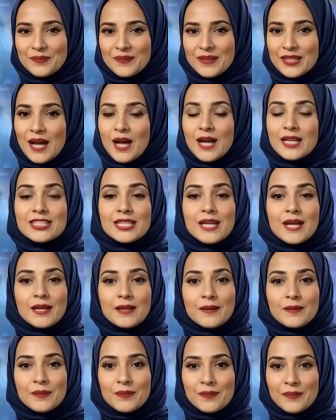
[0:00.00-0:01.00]
Gaza,
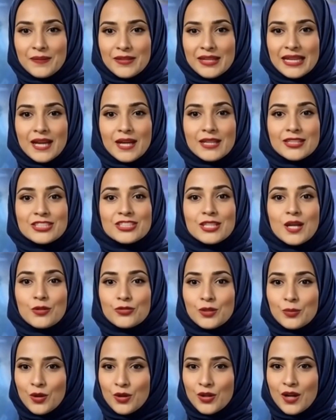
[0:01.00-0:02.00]
the
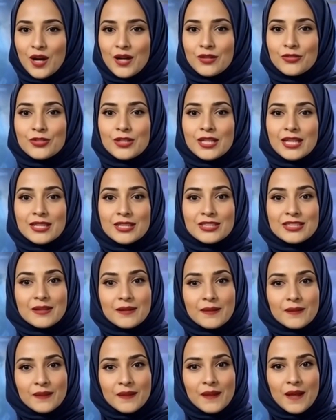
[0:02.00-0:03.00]
unsolvable conflict,
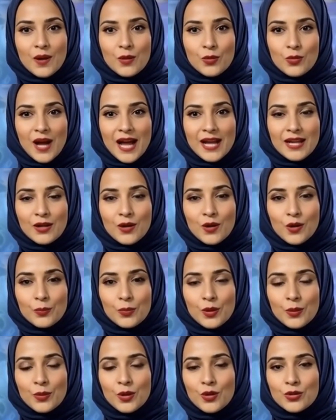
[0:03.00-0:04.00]
a radical
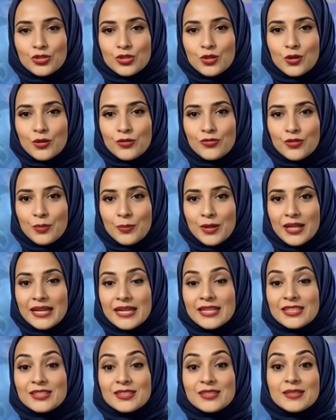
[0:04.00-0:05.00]
proposal for
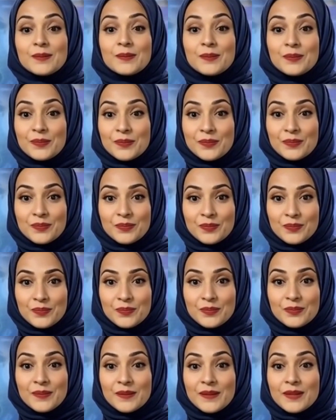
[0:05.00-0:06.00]
peace.
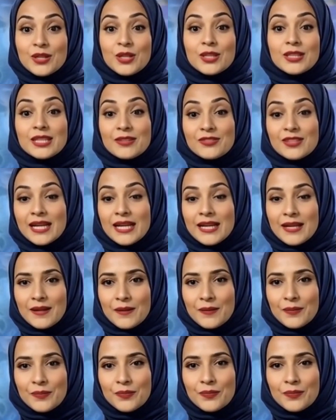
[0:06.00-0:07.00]
Good evening.
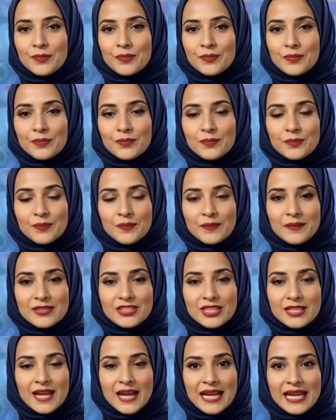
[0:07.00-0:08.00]

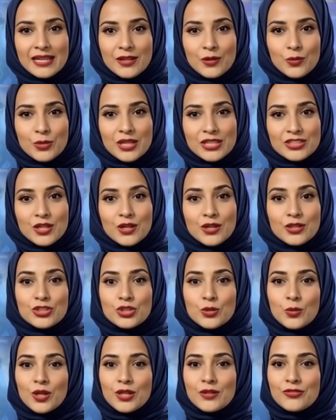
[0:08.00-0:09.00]
Tonight, we turn
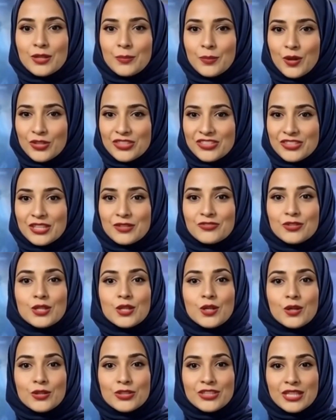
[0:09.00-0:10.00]
to one of the most
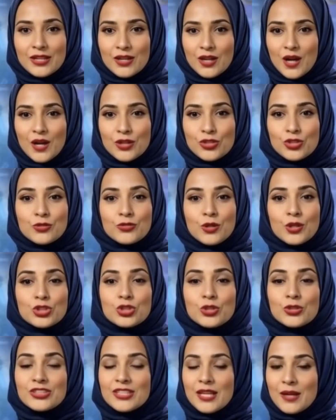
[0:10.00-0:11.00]
difficult and
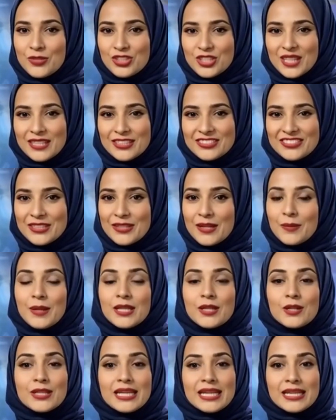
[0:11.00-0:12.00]
controversial subjects in the
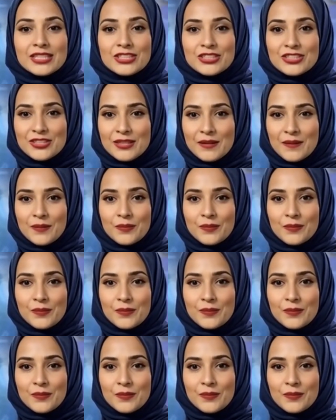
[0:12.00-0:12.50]
Middle East,